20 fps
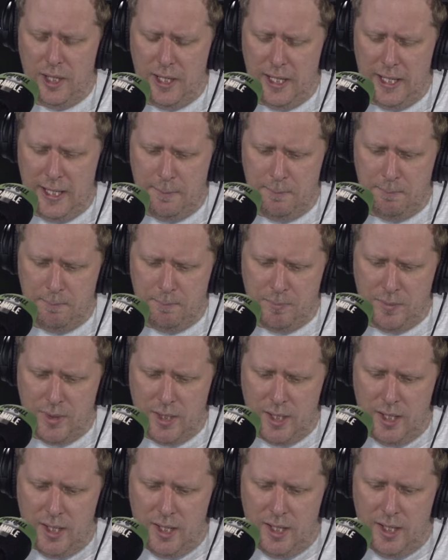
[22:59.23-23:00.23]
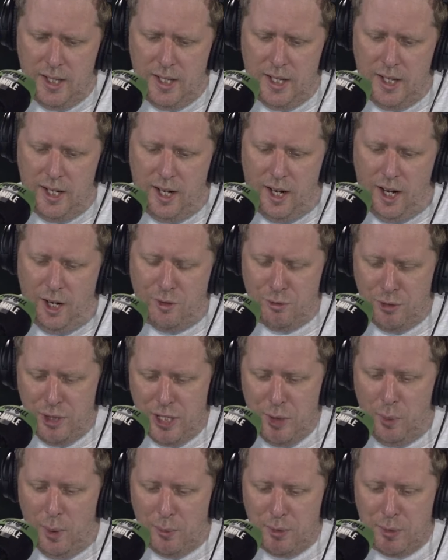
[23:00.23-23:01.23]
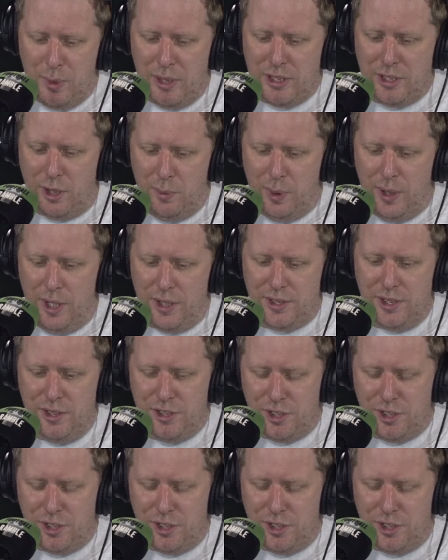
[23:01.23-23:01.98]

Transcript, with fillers: Um, I really want him to be his own person,